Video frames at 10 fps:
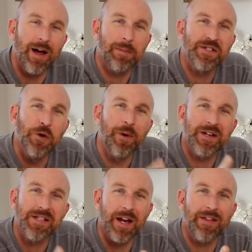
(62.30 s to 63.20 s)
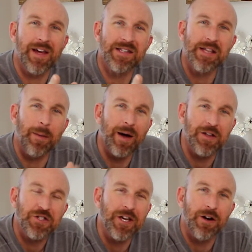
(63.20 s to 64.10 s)
I'm super excited that you stopped
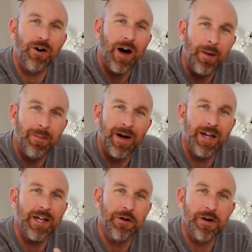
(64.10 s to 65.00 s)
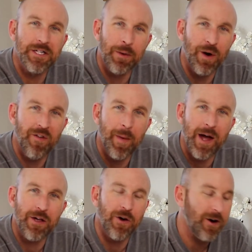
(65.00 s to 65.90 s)
by the channel. I'm Mike and you're at Delmarva
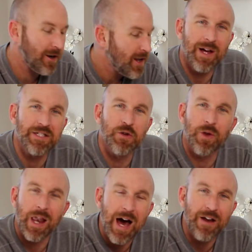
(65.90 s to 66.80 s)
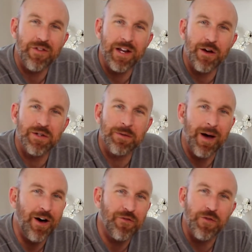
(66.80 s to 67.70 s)
Backyard. I do a lot of videos
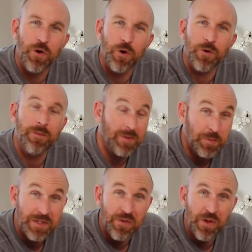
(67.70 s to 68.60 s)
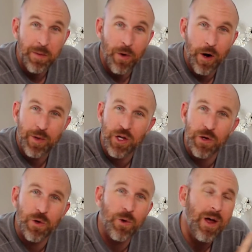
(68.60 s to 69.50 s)
about food, specifically
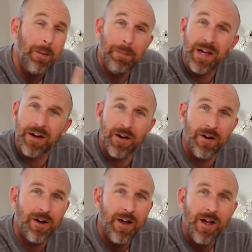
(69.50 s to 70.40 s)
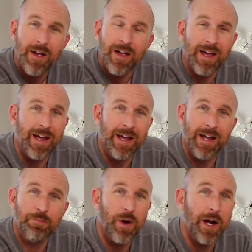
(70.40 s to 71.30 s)
barbecue, beer,
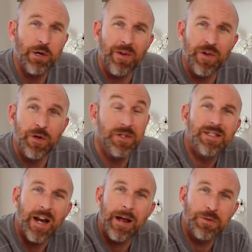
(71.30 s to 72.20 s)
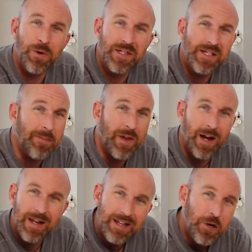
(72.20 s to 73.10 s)
and product reviews. Today I'm doing something
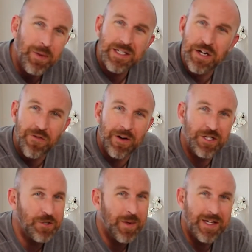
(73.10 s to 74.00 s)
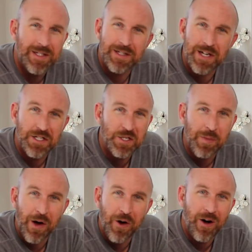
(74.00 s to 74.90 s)
a little bit different just because it touches
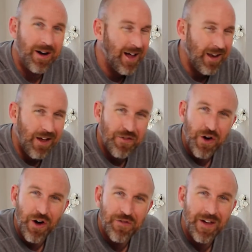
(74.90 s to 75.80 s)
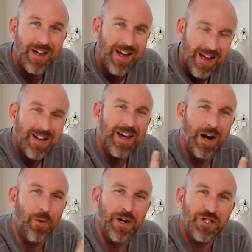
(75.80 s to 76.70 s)
my heart. I love coffee and
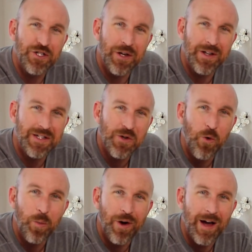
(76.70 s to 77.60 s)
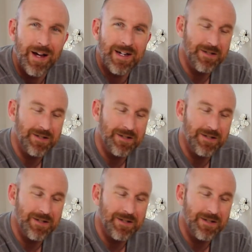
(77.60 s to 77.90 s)
I want to show you this cool product.